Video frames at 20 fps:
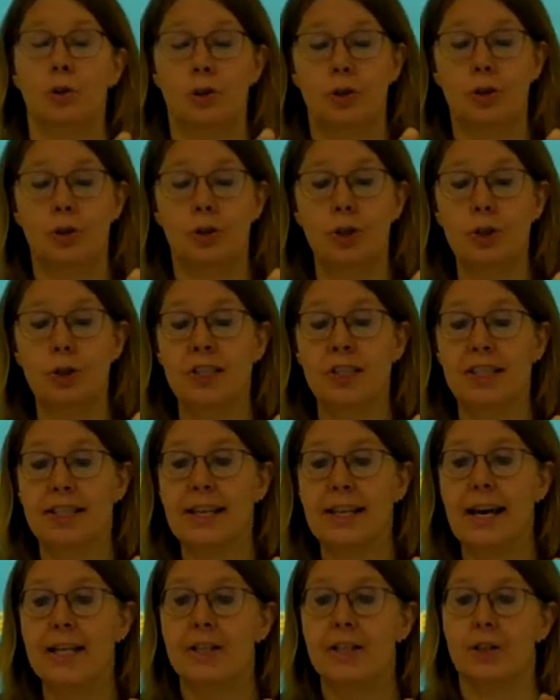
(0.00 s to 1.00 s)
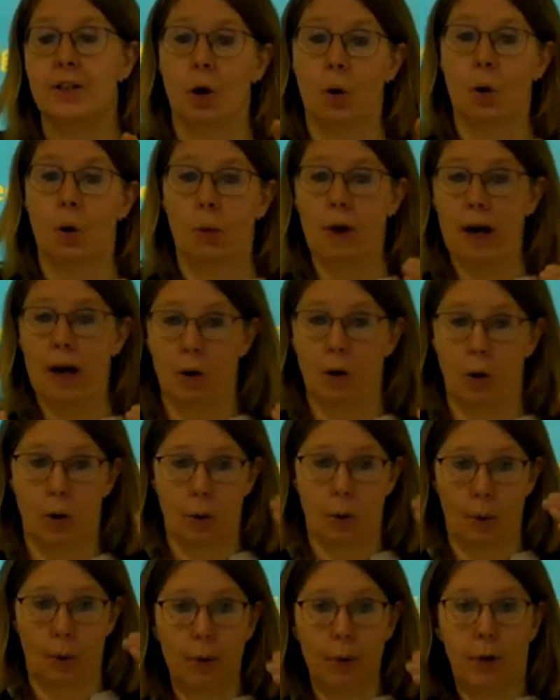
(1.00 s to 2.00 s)
students said,
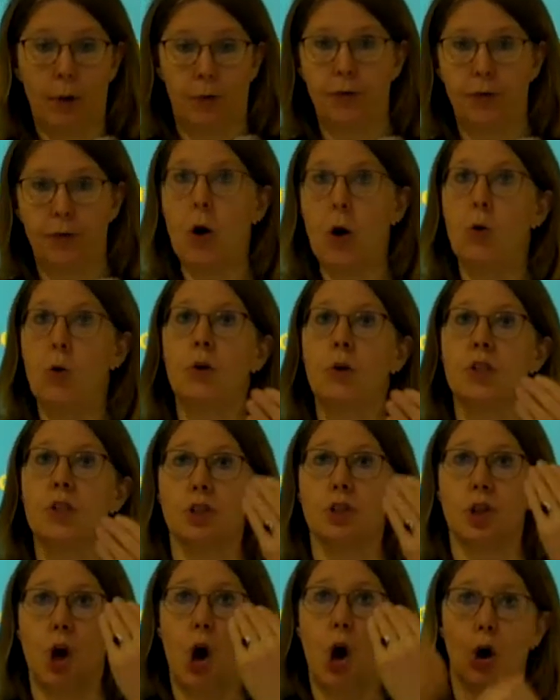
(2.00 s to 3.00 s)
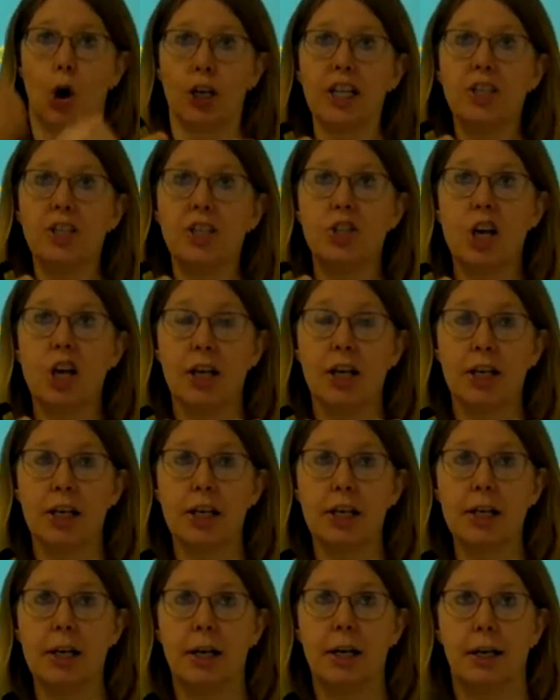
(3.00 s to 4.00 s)
well, we were focused on each
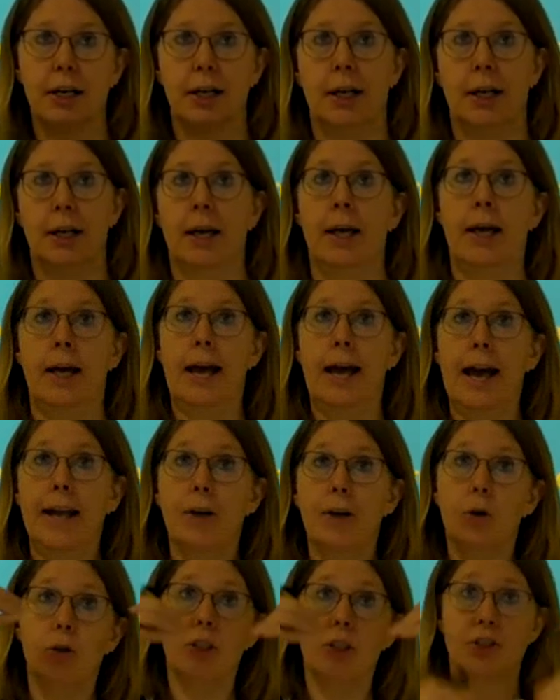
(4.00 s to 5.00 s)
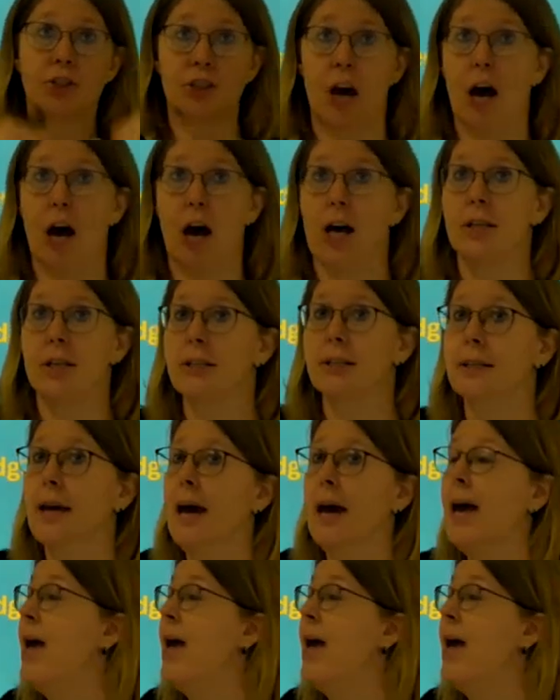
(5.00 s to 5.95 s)
other and on the task.